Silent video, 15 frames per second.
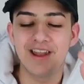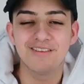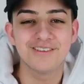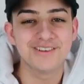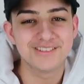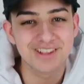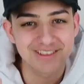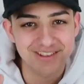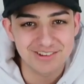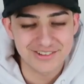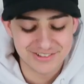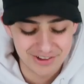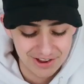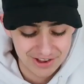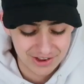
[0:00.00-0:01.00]
anyone who doesn't know
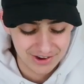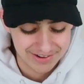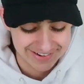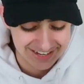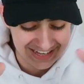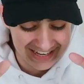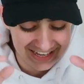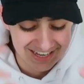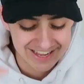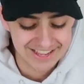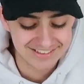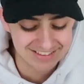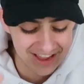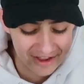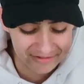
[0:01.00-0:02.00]
what's going on,
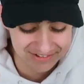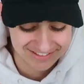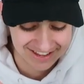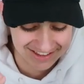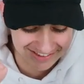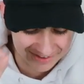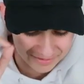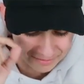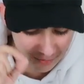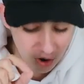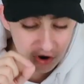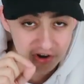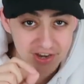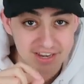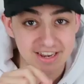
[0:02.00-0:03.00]
he is imitating,
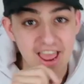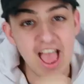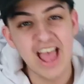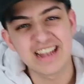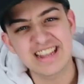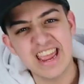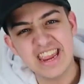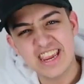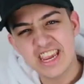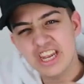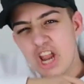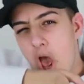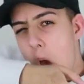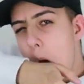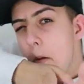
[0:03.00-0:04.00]
mocking,
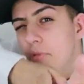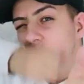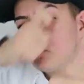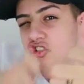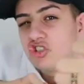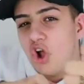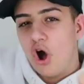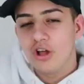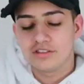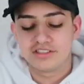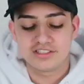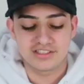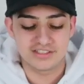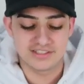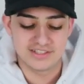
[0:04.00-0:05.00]
taking
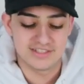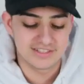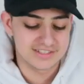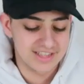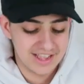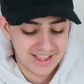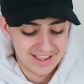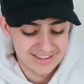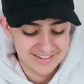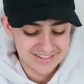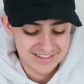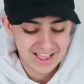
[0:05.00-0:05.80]
shots. Yeah?